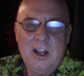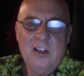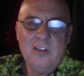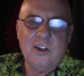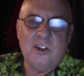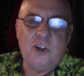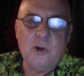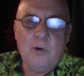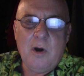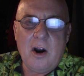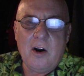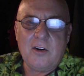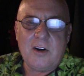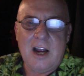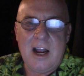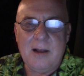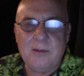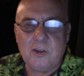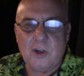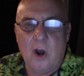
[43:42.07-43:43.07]
The 2-hour
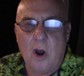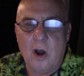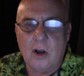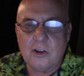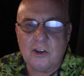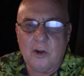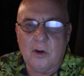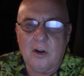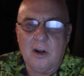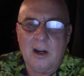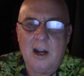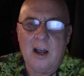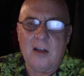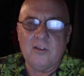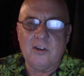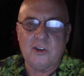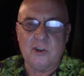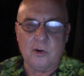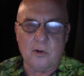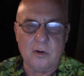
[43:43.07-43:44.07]
camps also allow
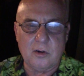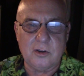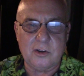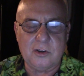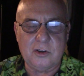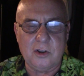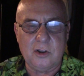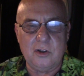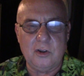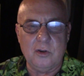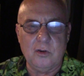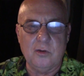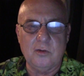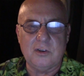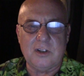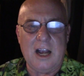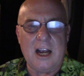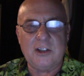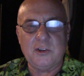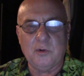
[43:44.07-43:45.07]
the tourists to
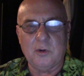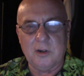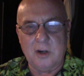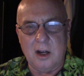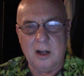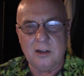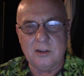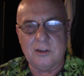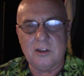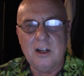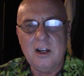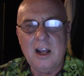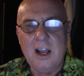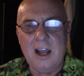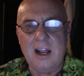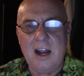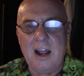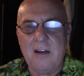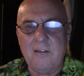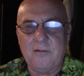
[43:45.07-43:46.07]
use actual guns
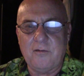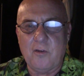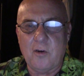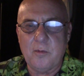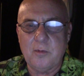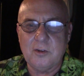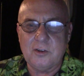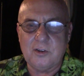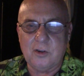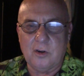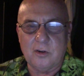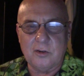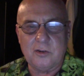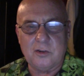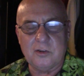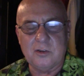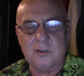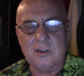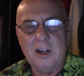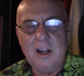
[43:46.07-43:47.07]
and have former
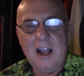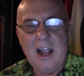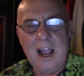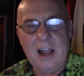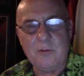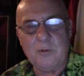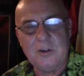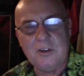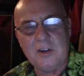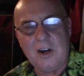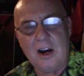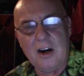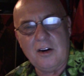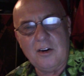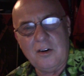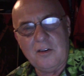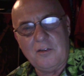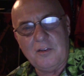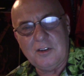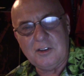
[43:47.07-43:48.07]
soldiers and retired
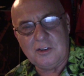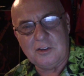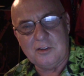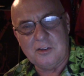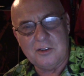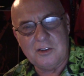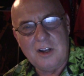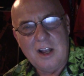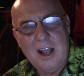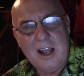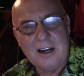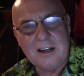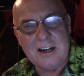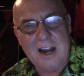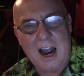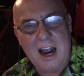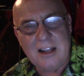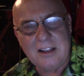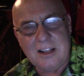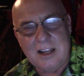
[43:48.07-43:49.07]
officials
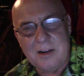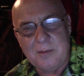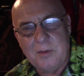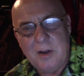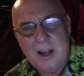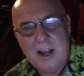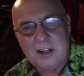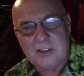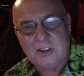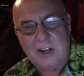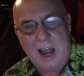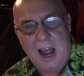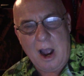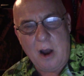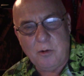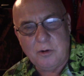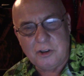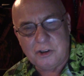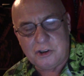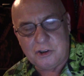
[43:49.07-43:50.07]
guide them as to
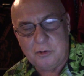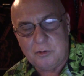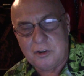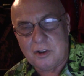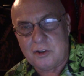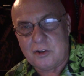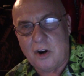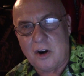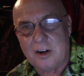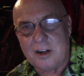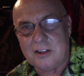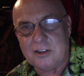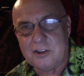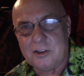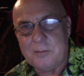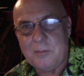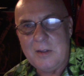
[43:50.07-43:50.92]
how to shoot the targets.